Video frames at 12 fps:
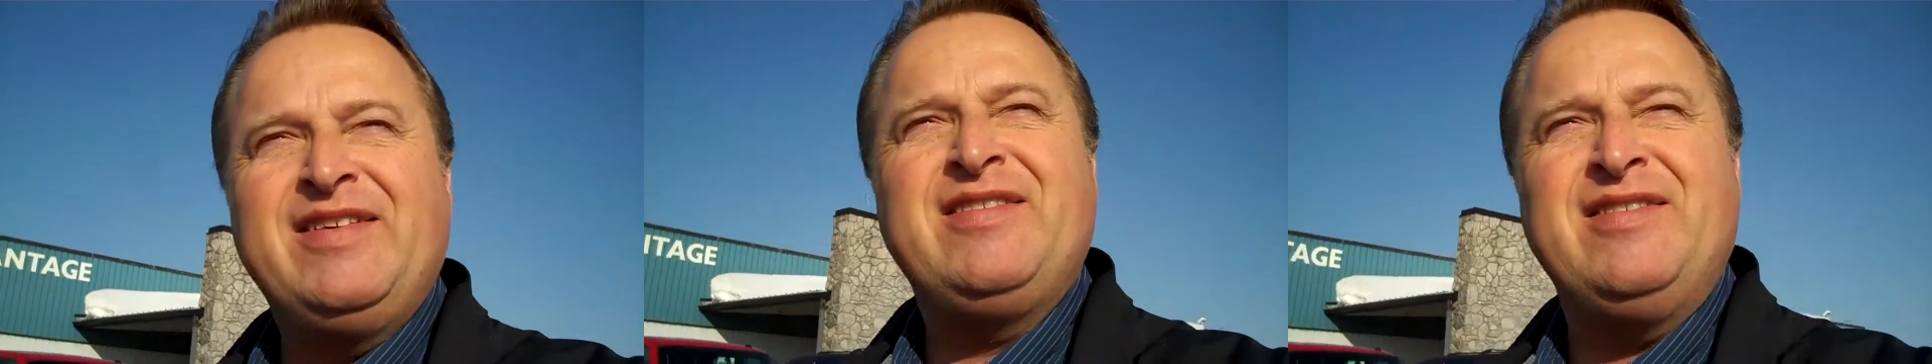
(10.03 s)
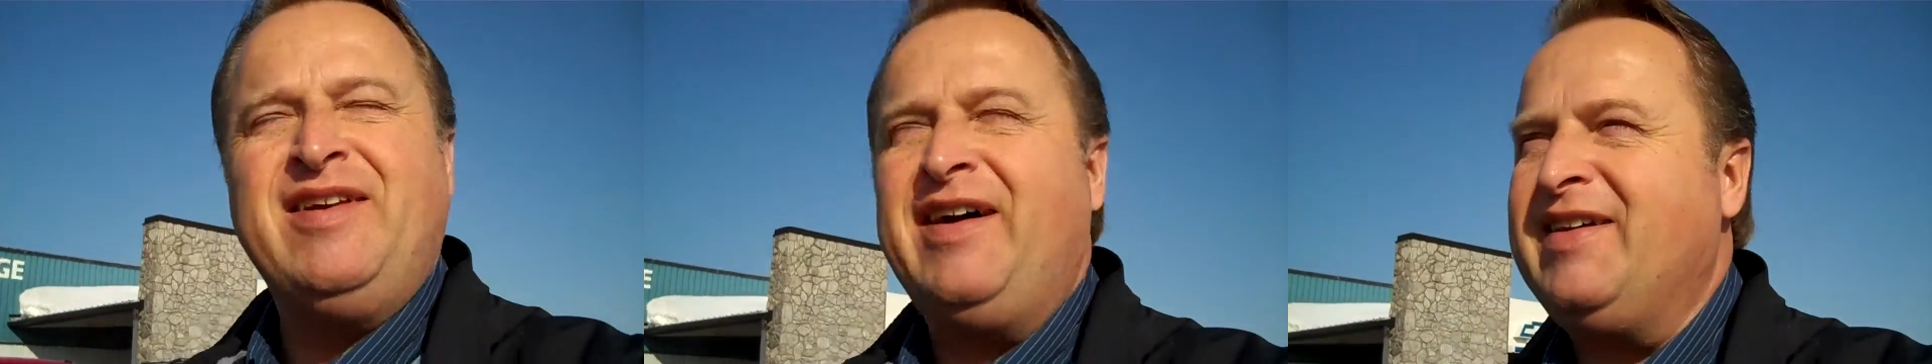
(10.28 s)
This
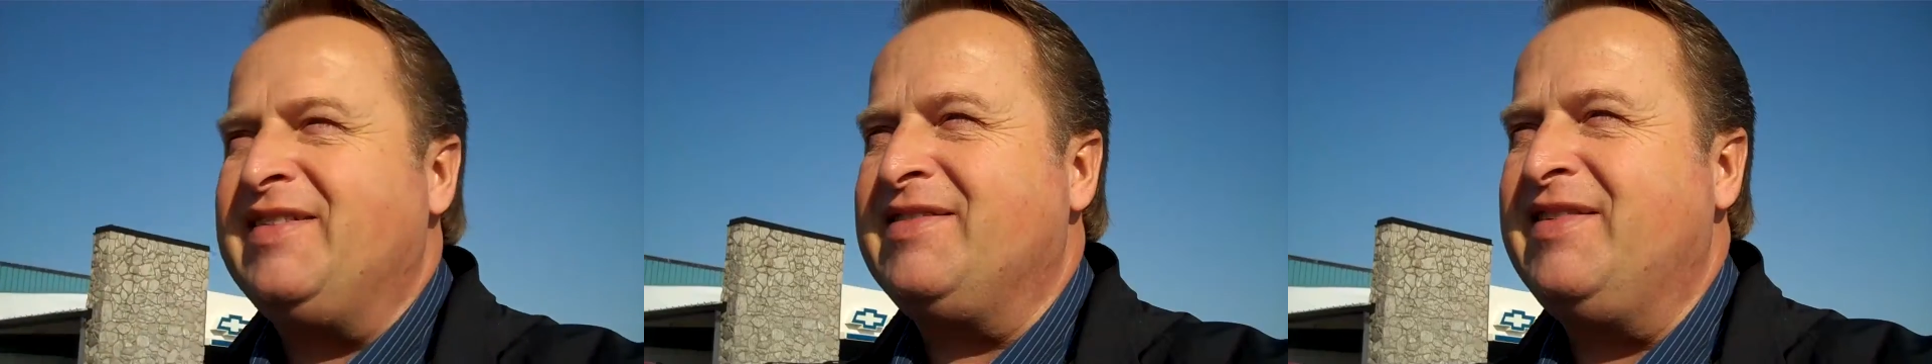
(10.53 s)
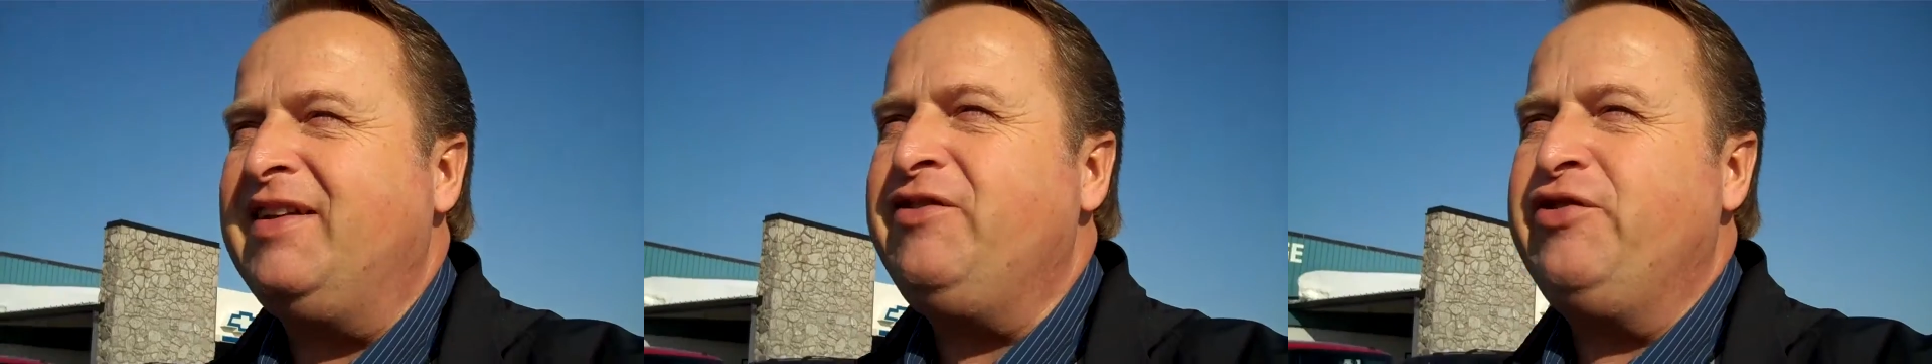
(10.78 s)
is nice.
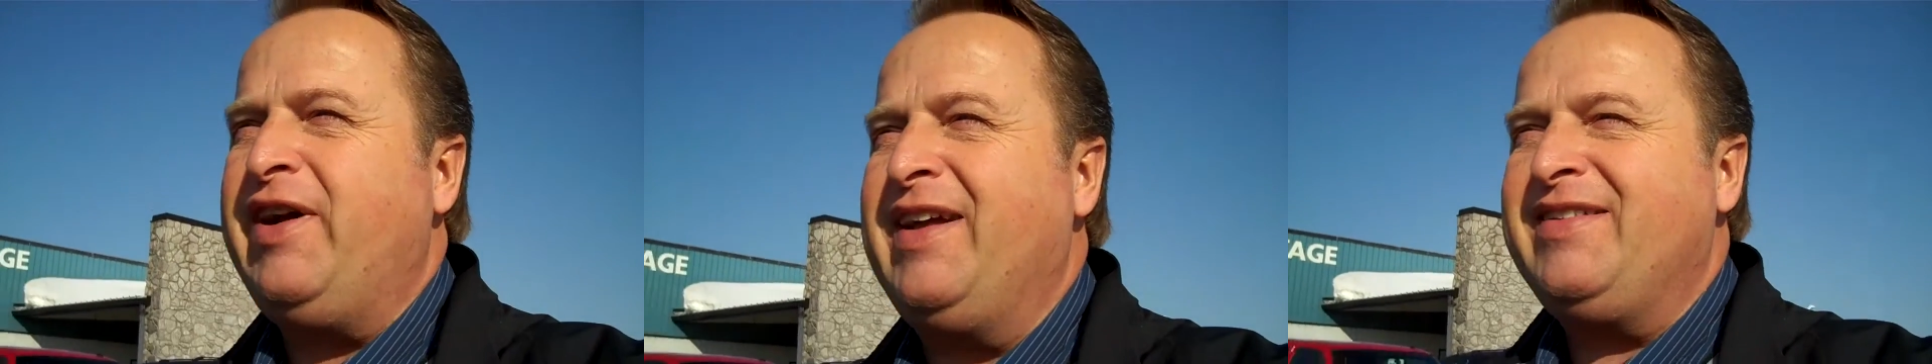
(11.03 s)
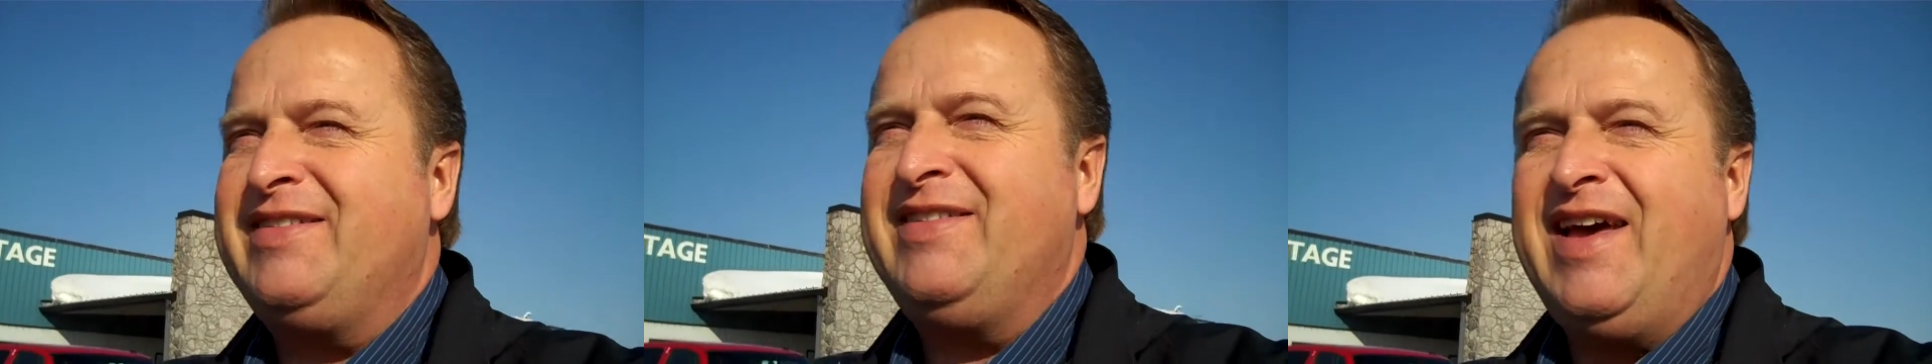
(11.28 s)

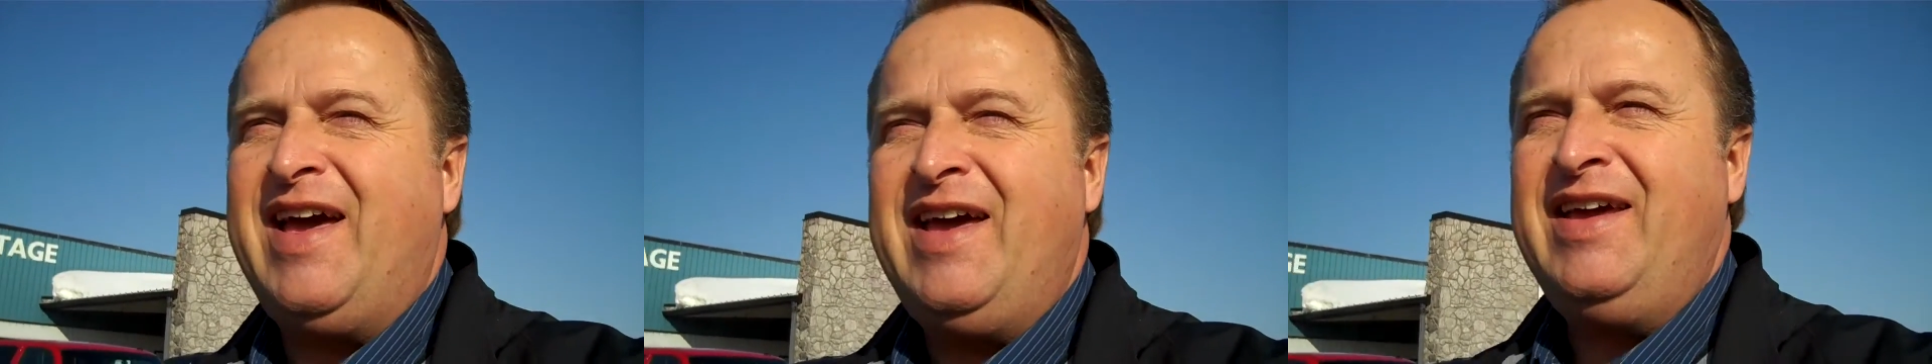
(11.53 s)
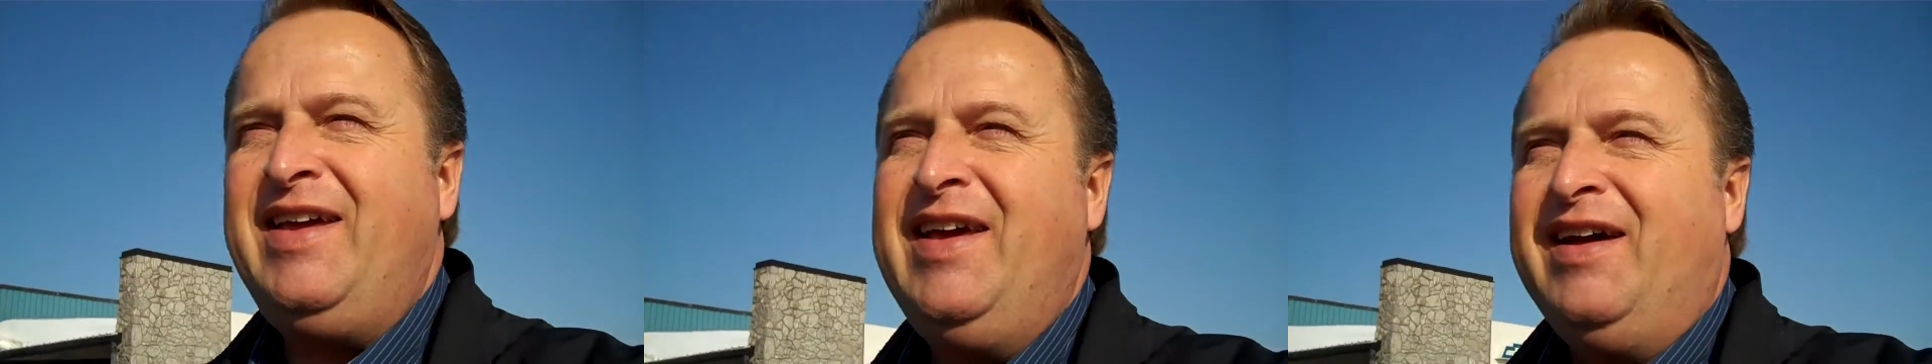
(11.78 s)
Sunshine
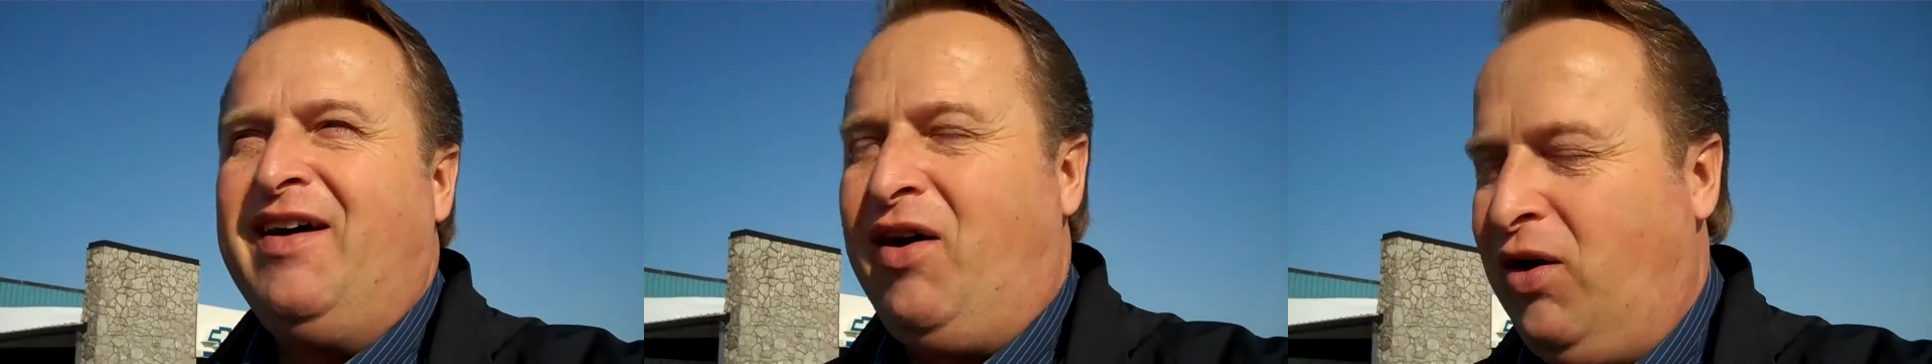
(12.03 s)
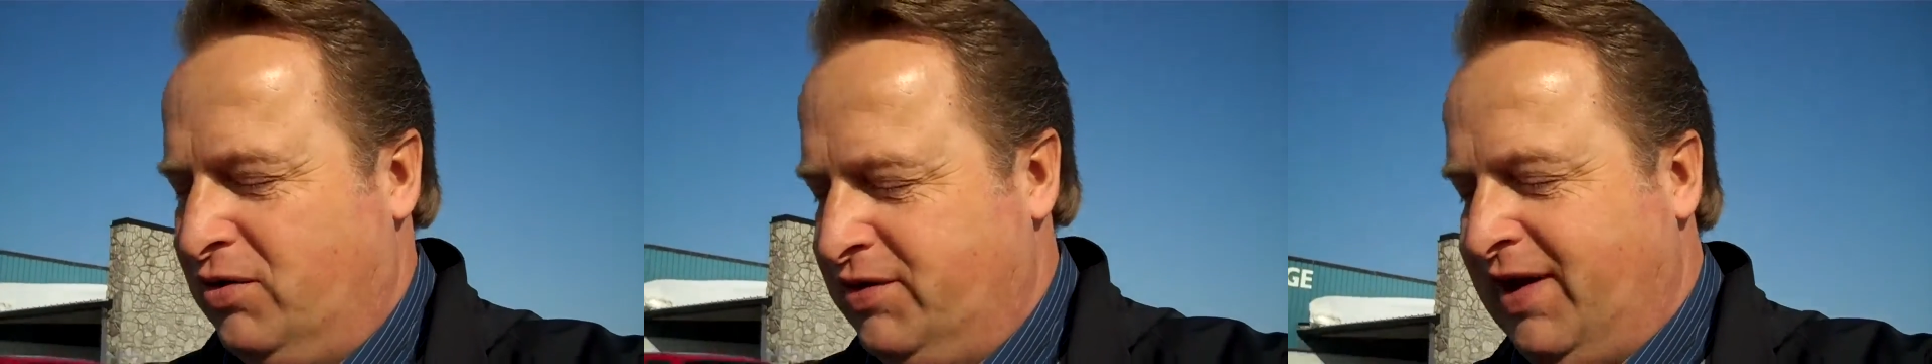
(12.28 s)
today,
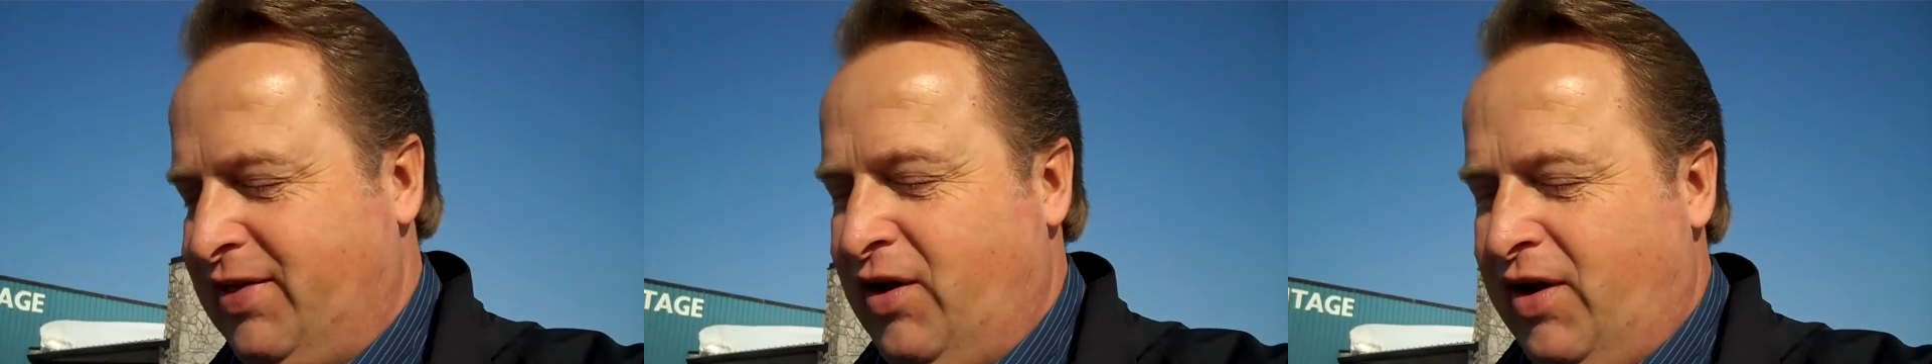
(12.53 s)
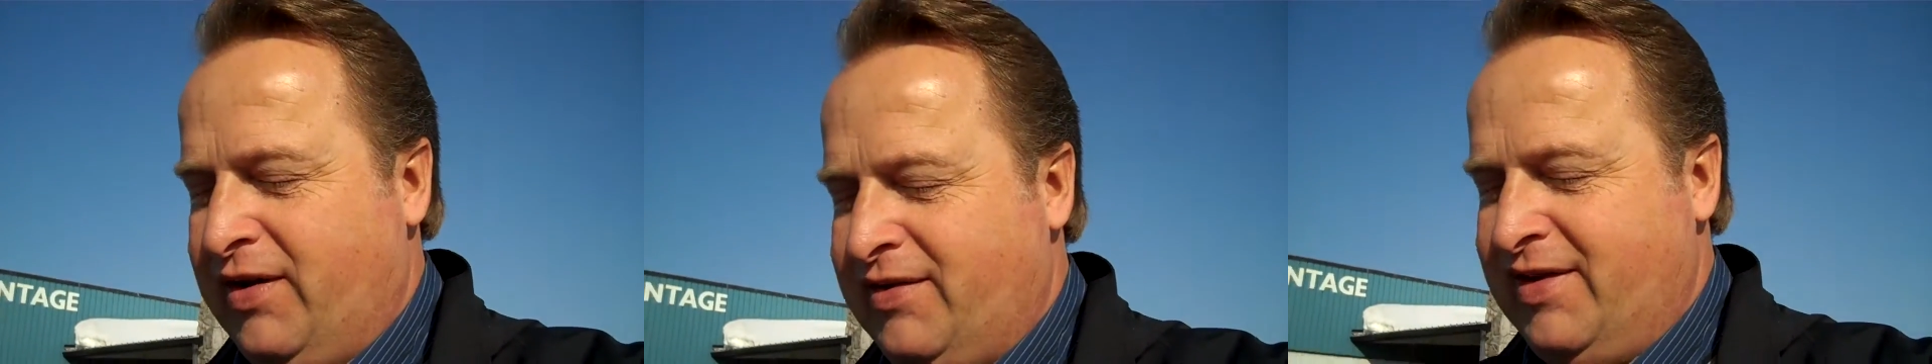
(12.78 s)
all day
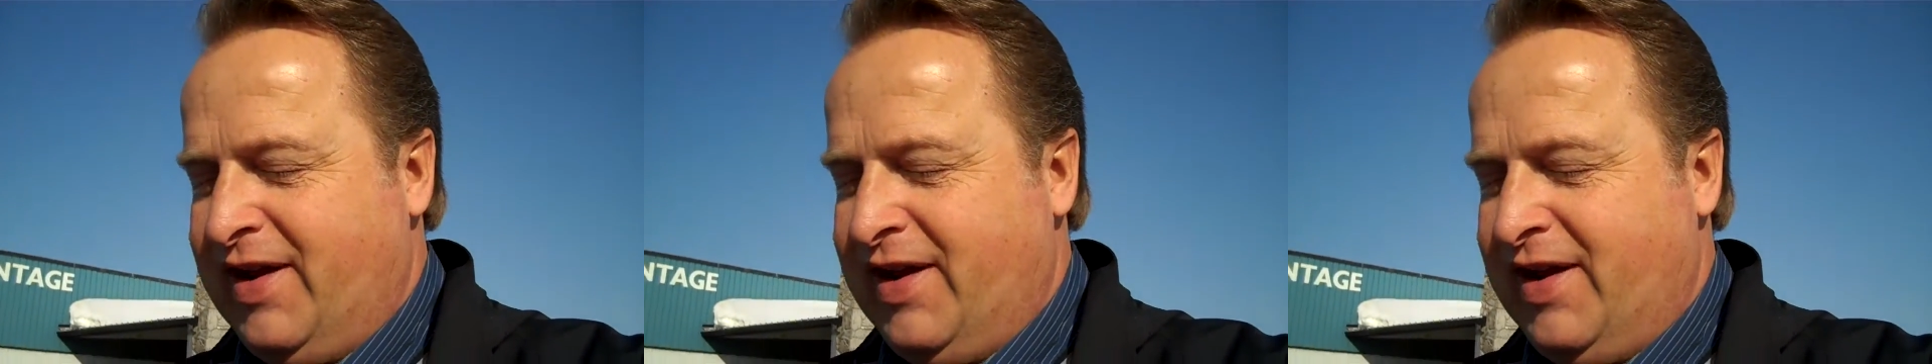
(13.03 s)
long.